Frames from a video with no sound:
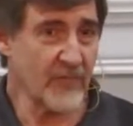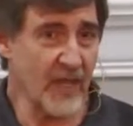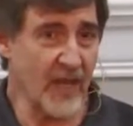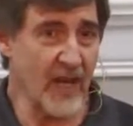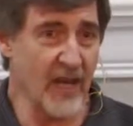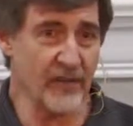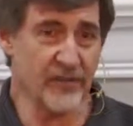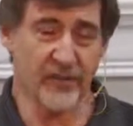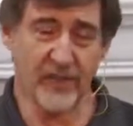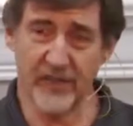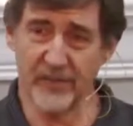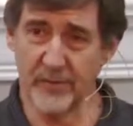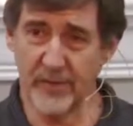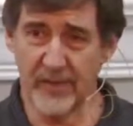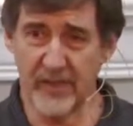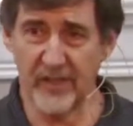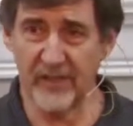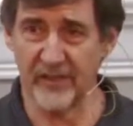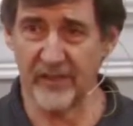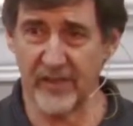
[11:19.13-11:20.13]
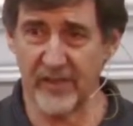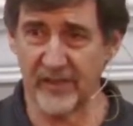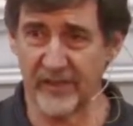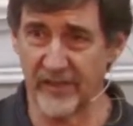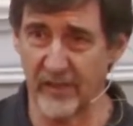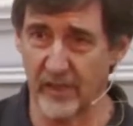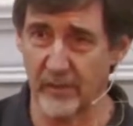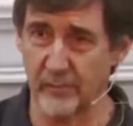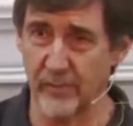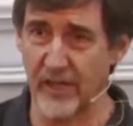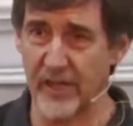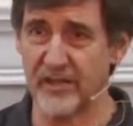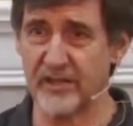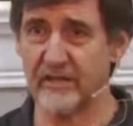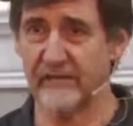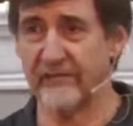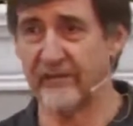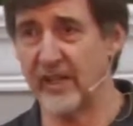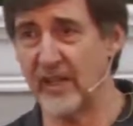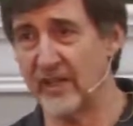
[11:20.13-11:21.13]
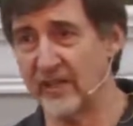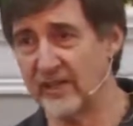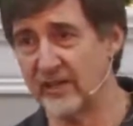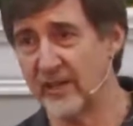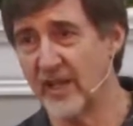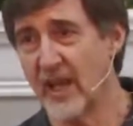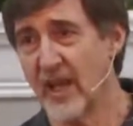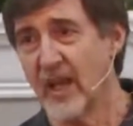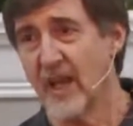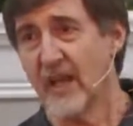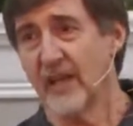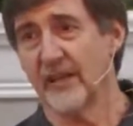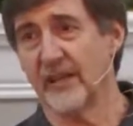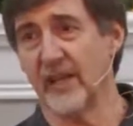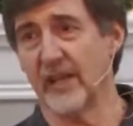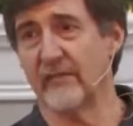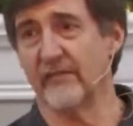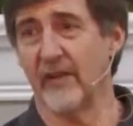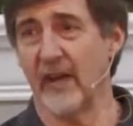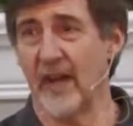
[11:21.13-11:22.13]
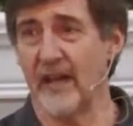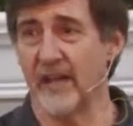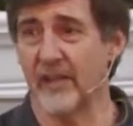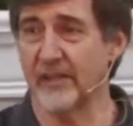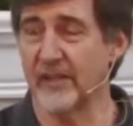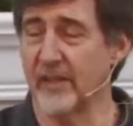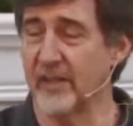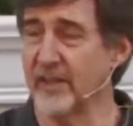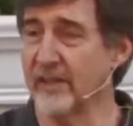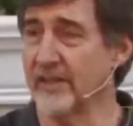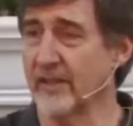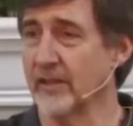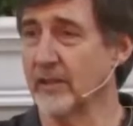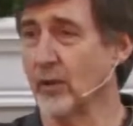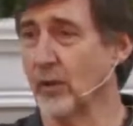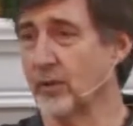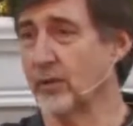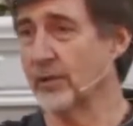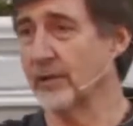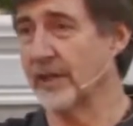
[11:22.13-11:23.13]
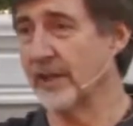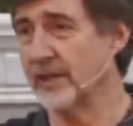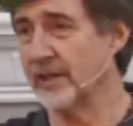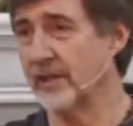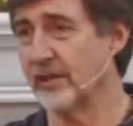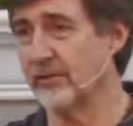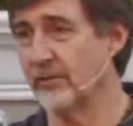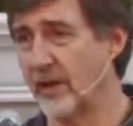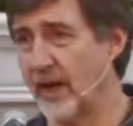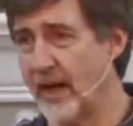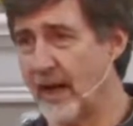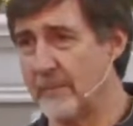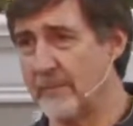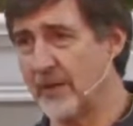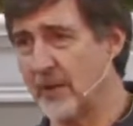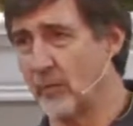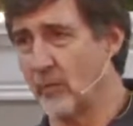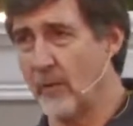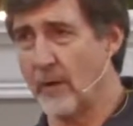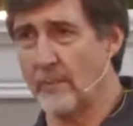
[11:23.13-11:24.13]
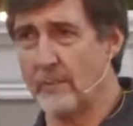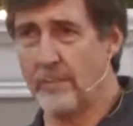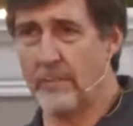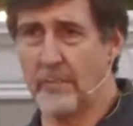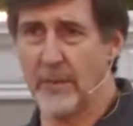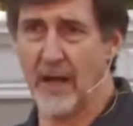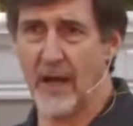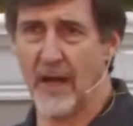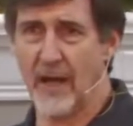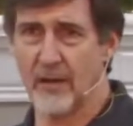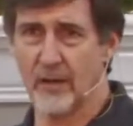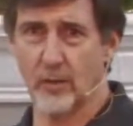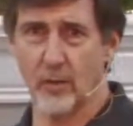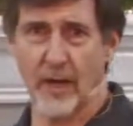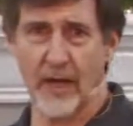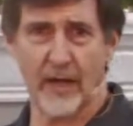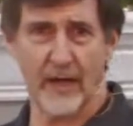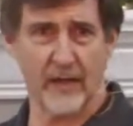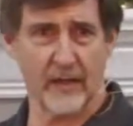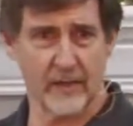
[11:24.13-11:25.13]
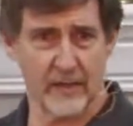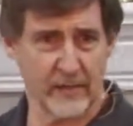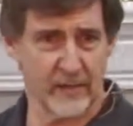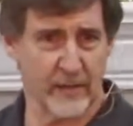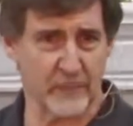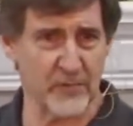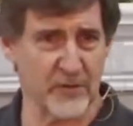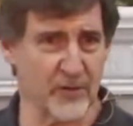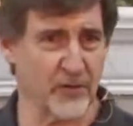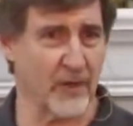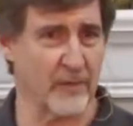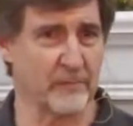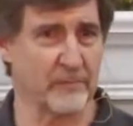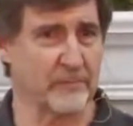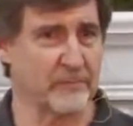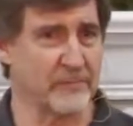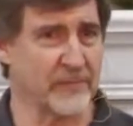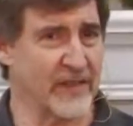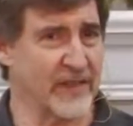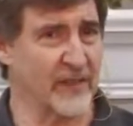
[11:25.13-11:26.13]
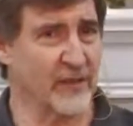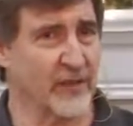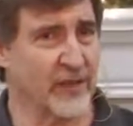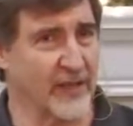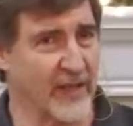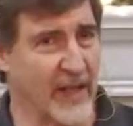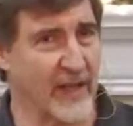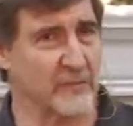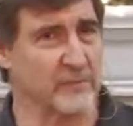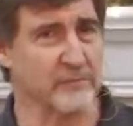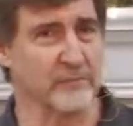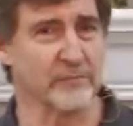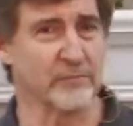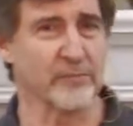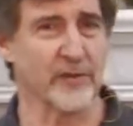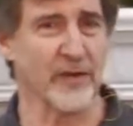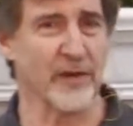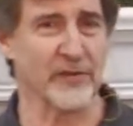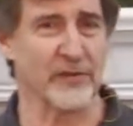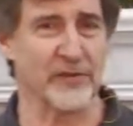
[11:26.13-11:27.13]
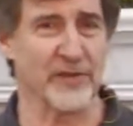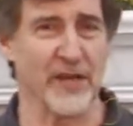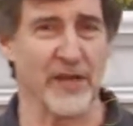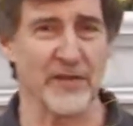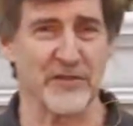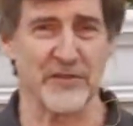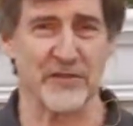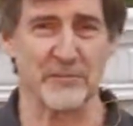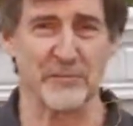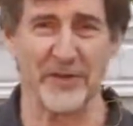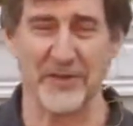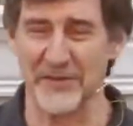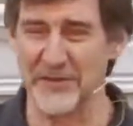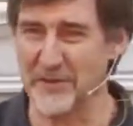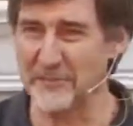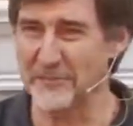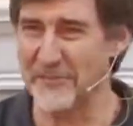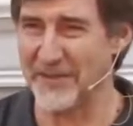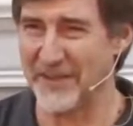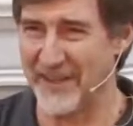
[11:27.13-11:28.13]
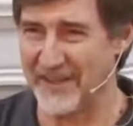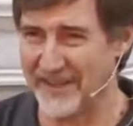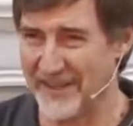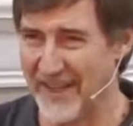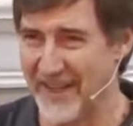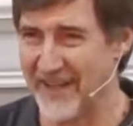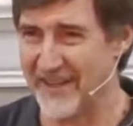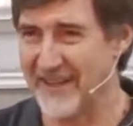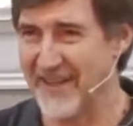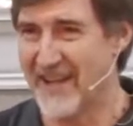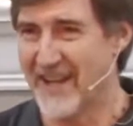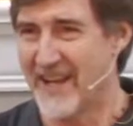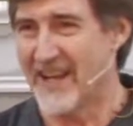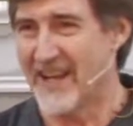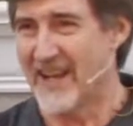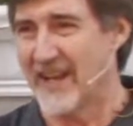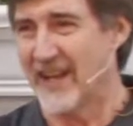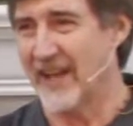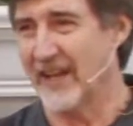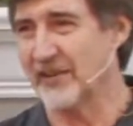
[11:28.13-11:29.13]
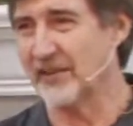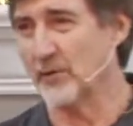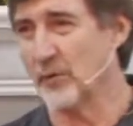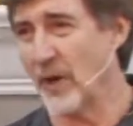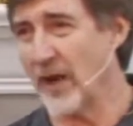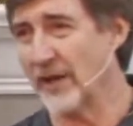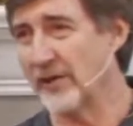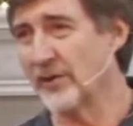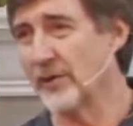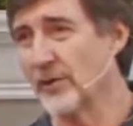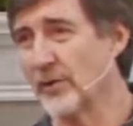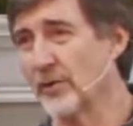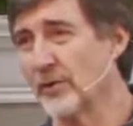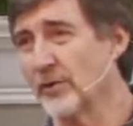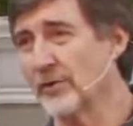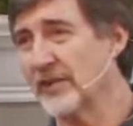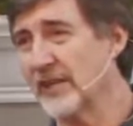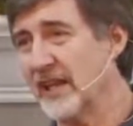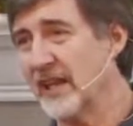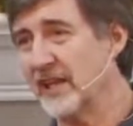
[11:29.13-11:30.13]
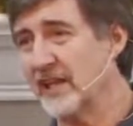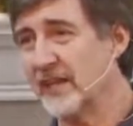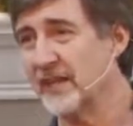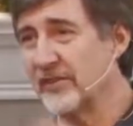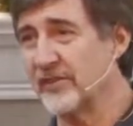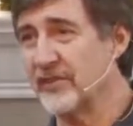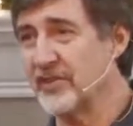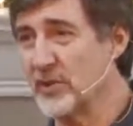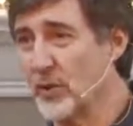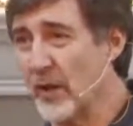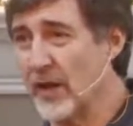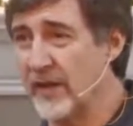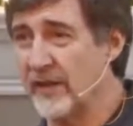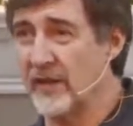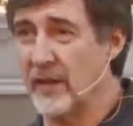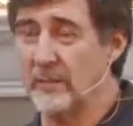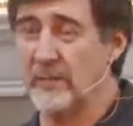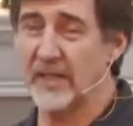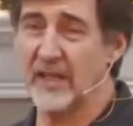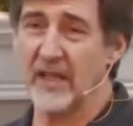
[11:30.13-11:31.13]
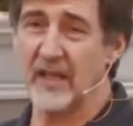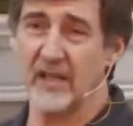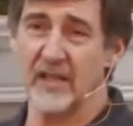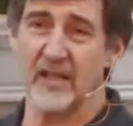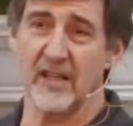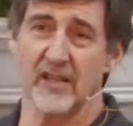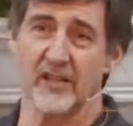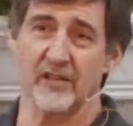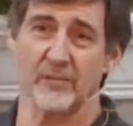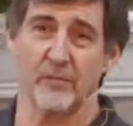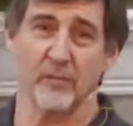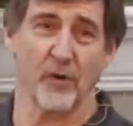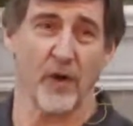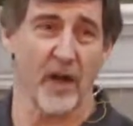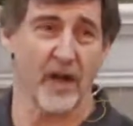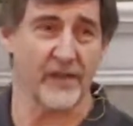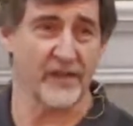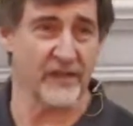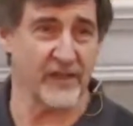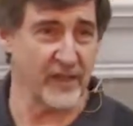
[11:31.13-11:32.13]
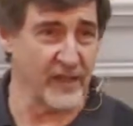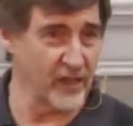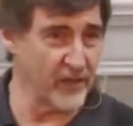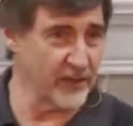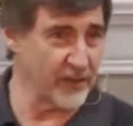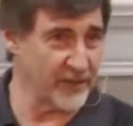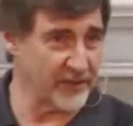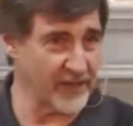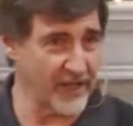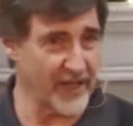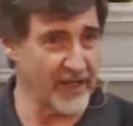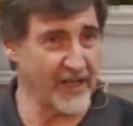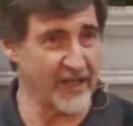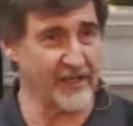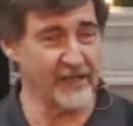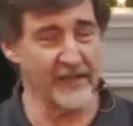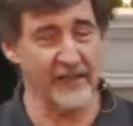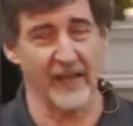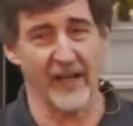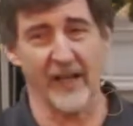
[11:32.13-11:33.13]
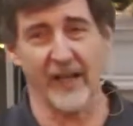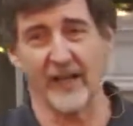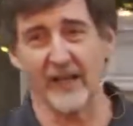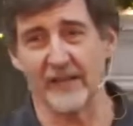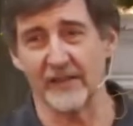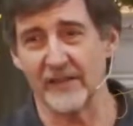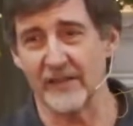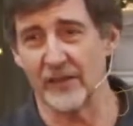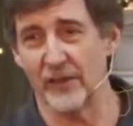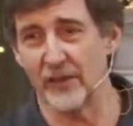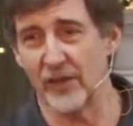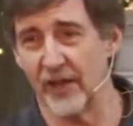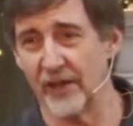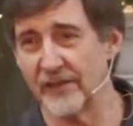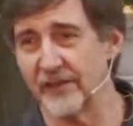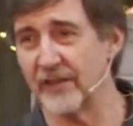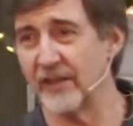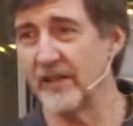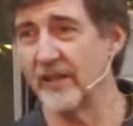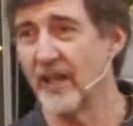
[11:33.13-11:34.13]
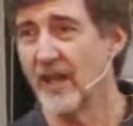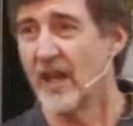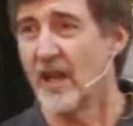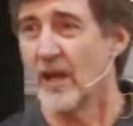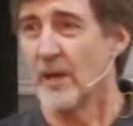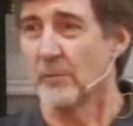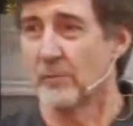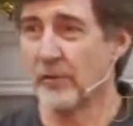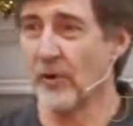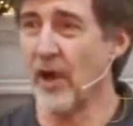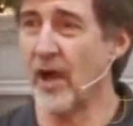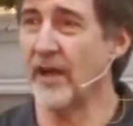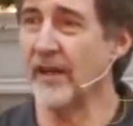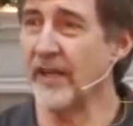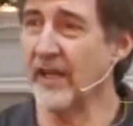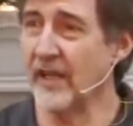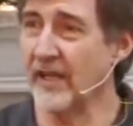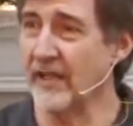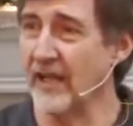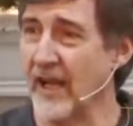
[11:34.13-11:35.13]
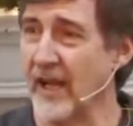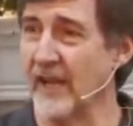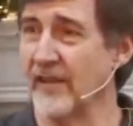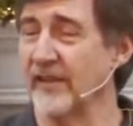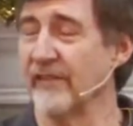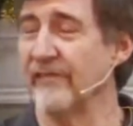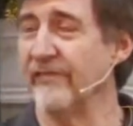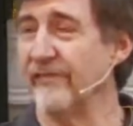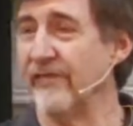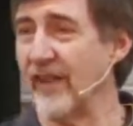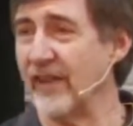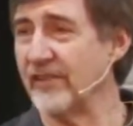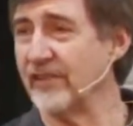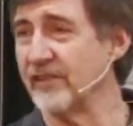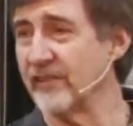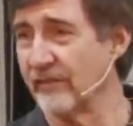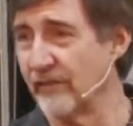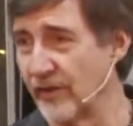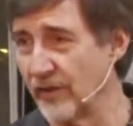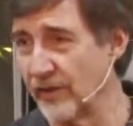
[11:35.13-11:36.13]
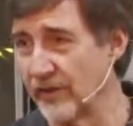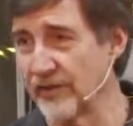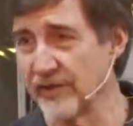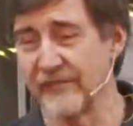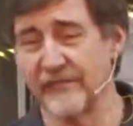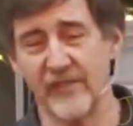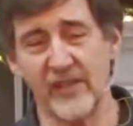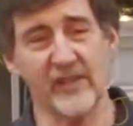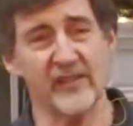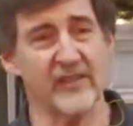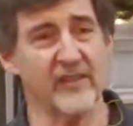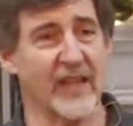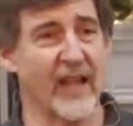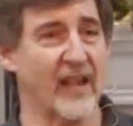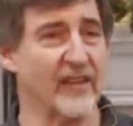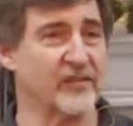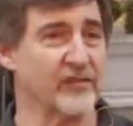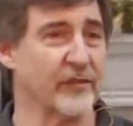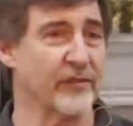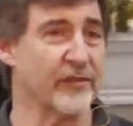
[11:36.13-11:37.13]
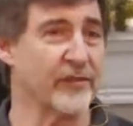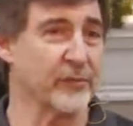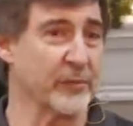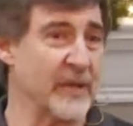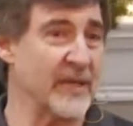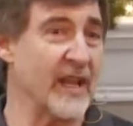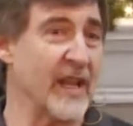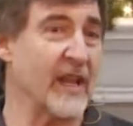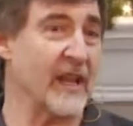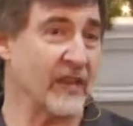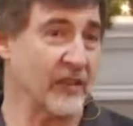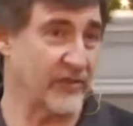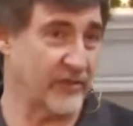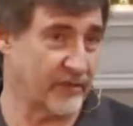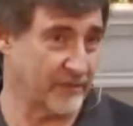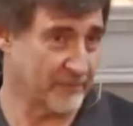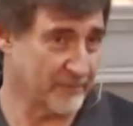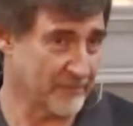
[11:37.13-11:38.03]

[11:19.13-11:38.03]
And so that's what they did. It said a celebration feast. They invited the local Indian tribe, the Wampanoag. I'm sure I'm killing that pronunciation, but something like that. And Squanto, the Indians joined them. The Indians brought deer that they had hunted, brought in, and the feast lasted 3 days.